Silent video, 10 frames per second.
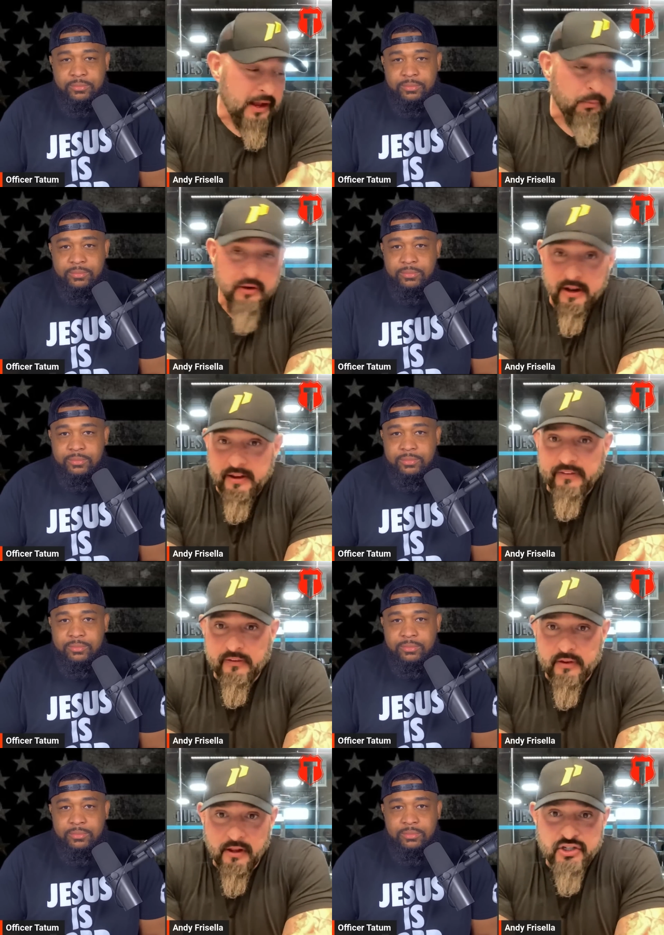Speaker 1: I and this
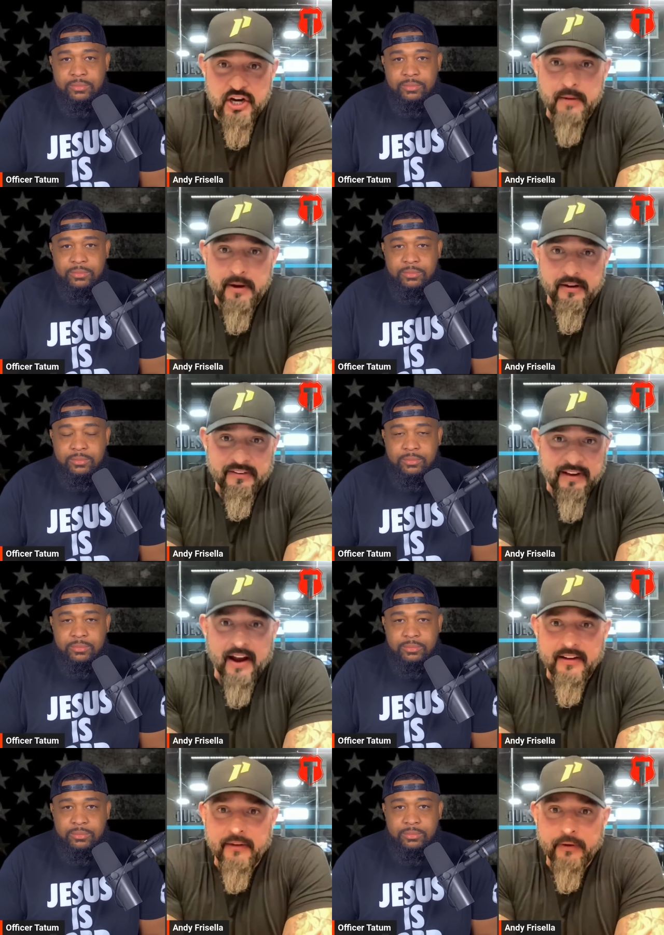is legitimate
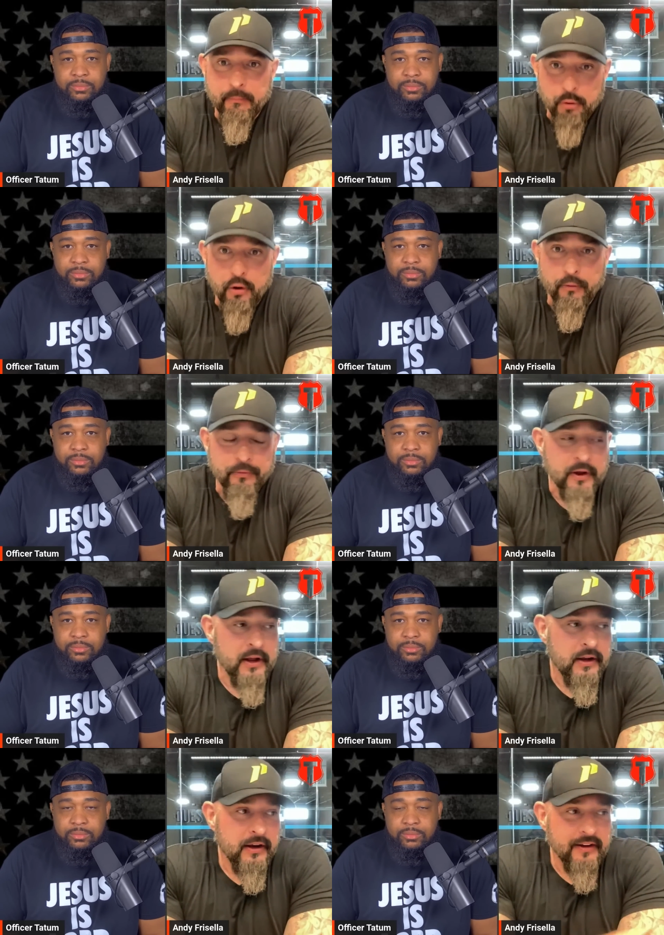scientific proof
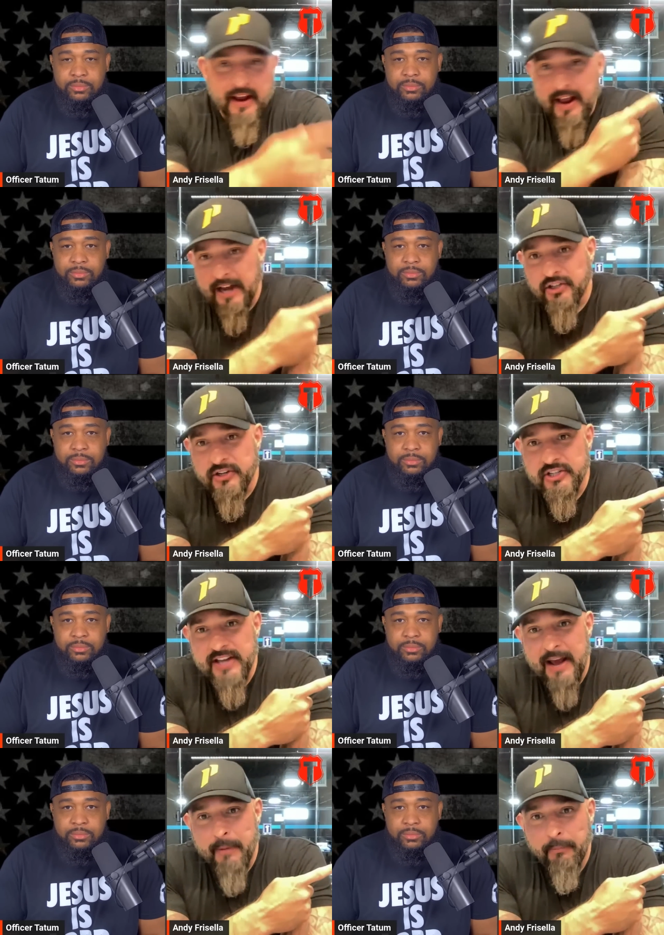because I actually just
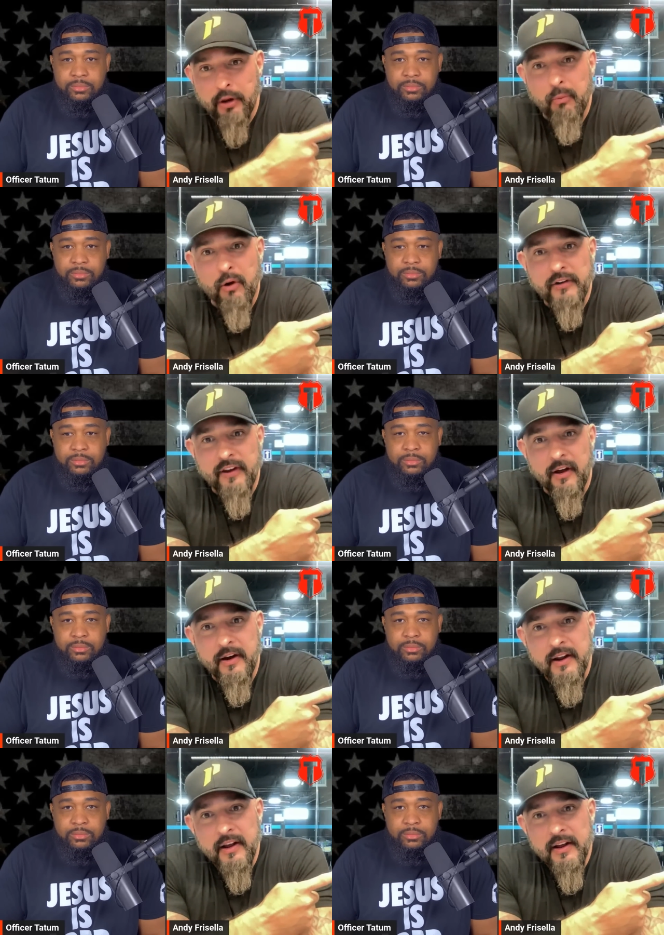had my blood work
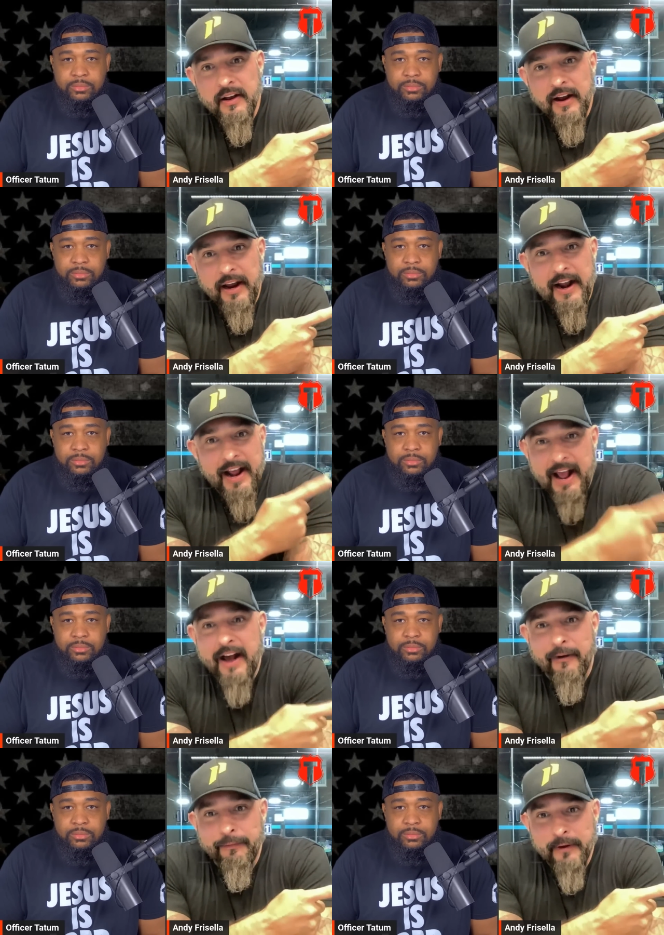done and I
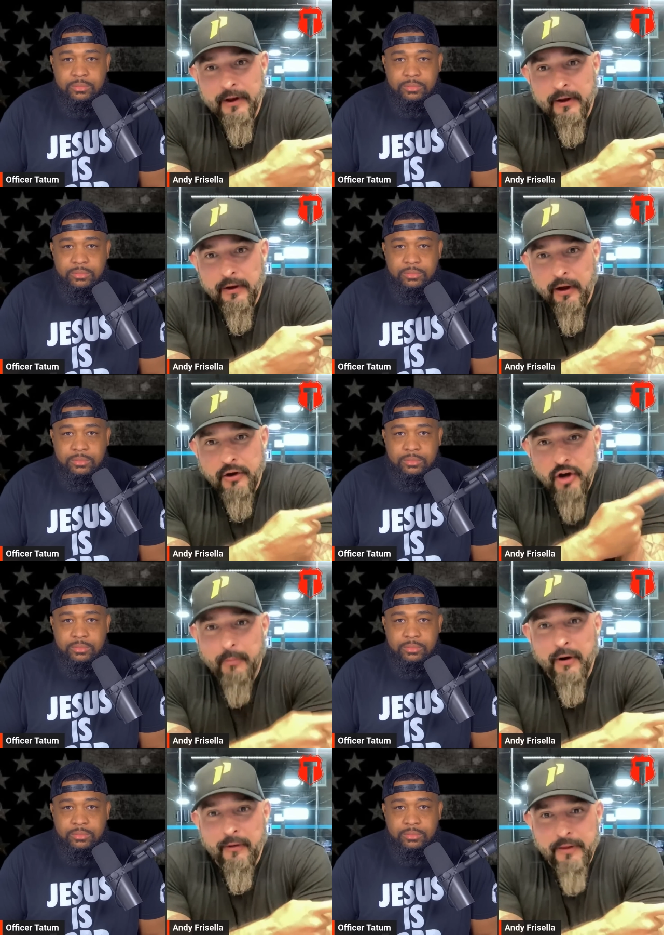have a
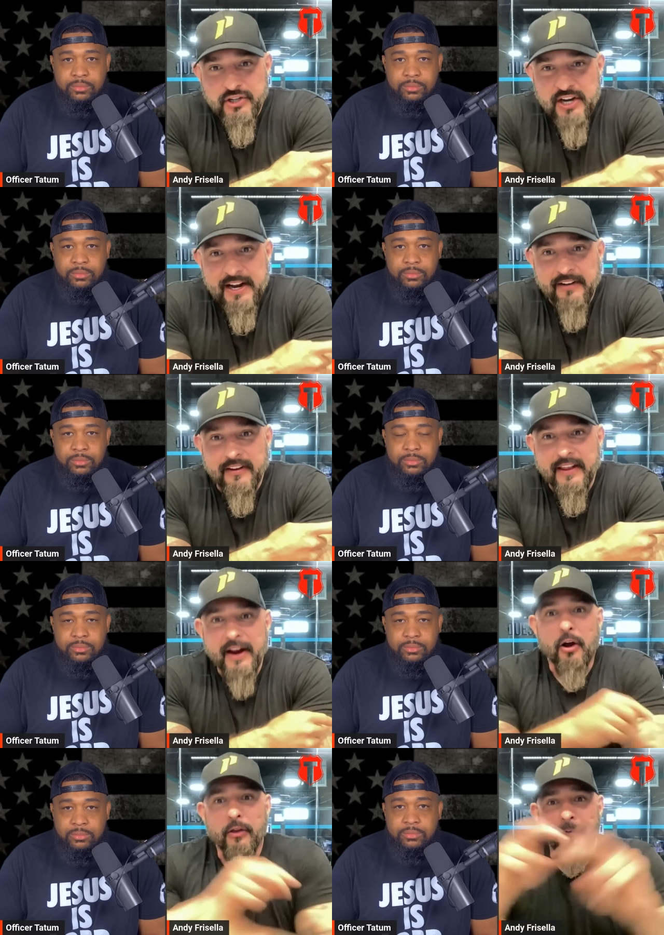number of the genes that they
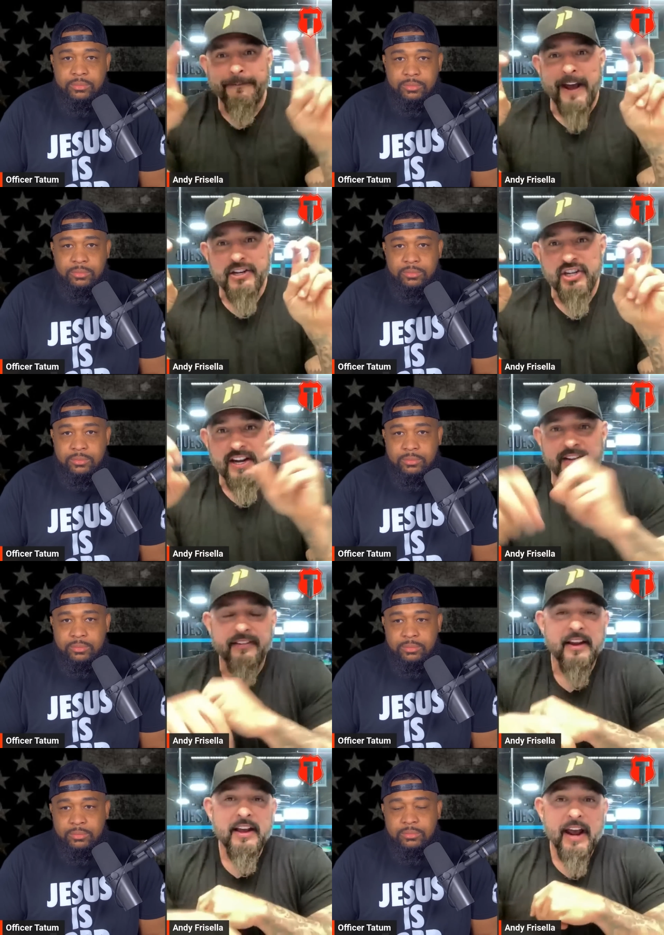call the fat
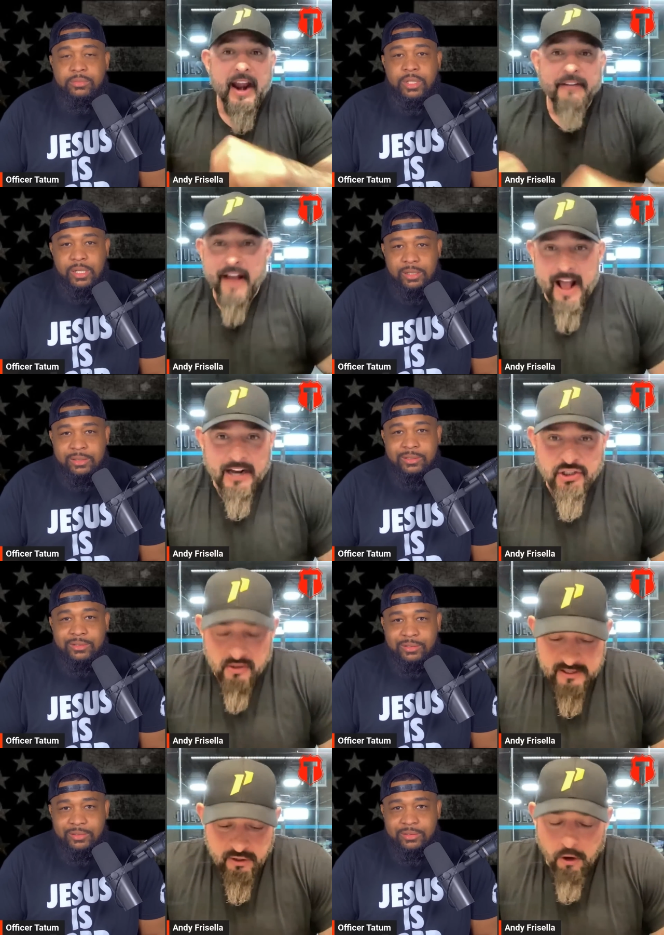genes, and I've
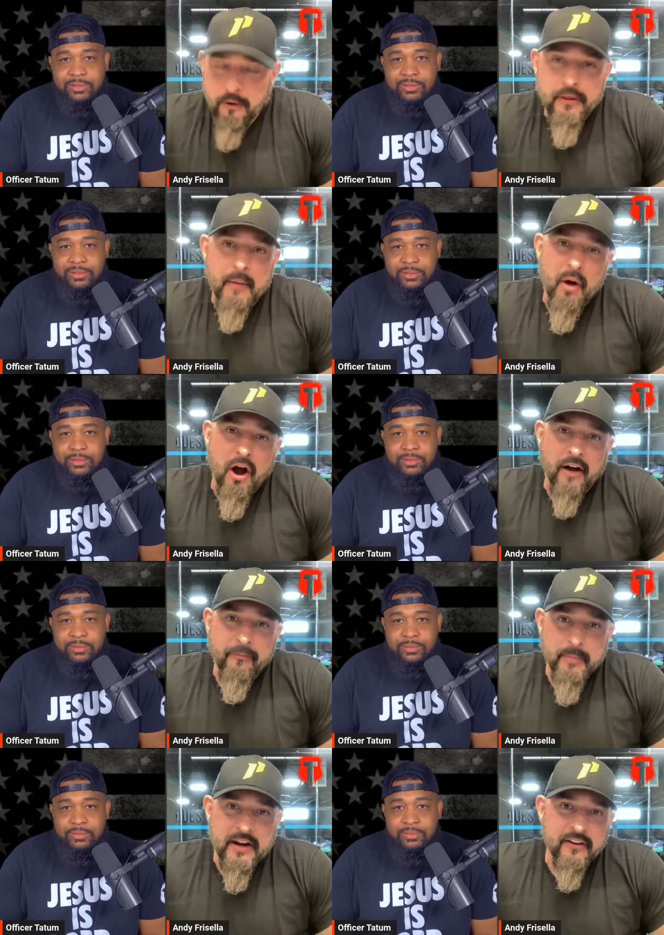actually turned them
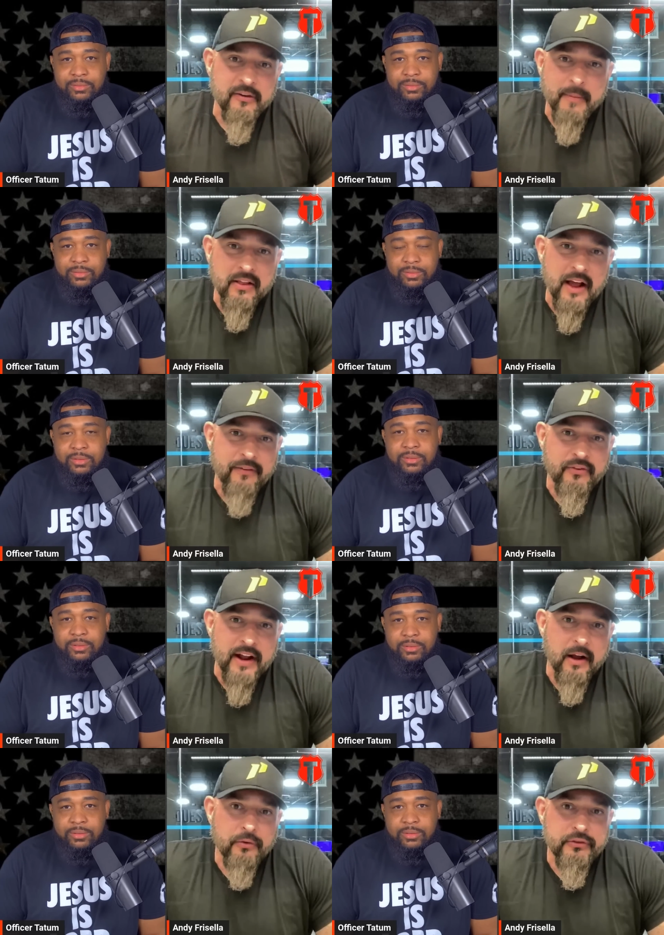off because of my
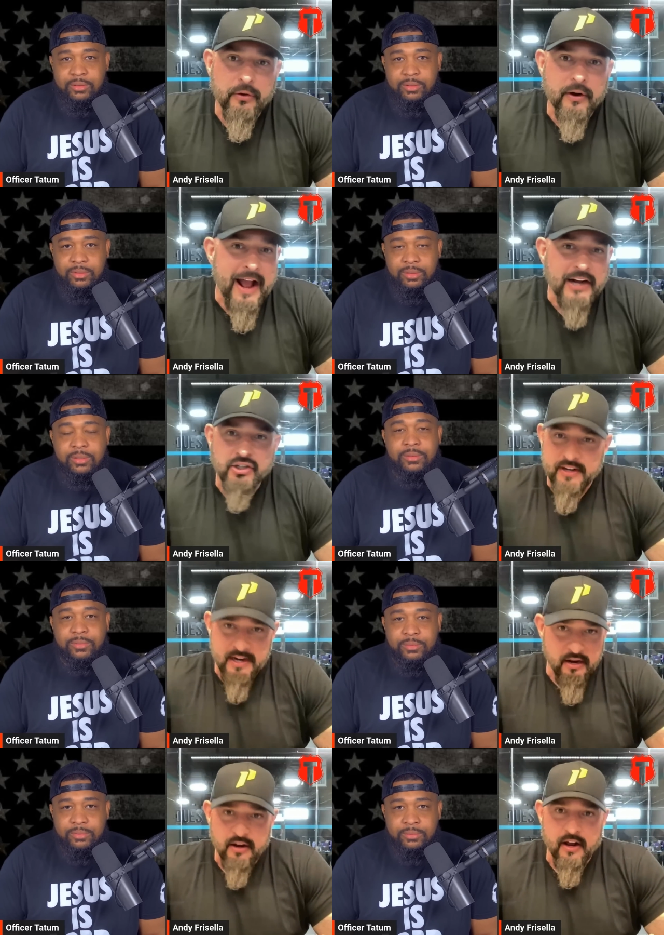lifestyle. So they're
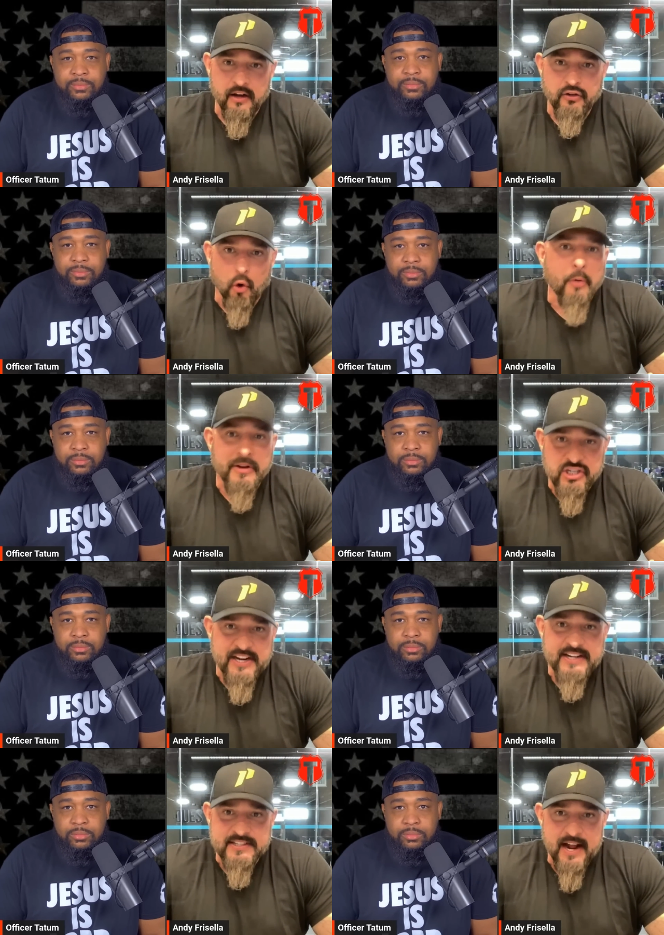actually uh, dormant
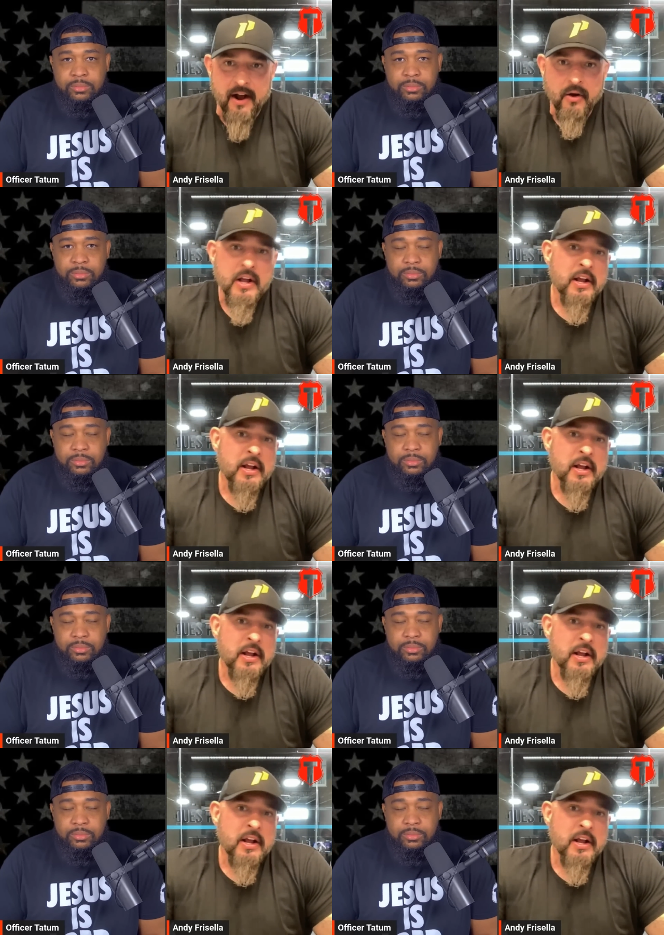genes now,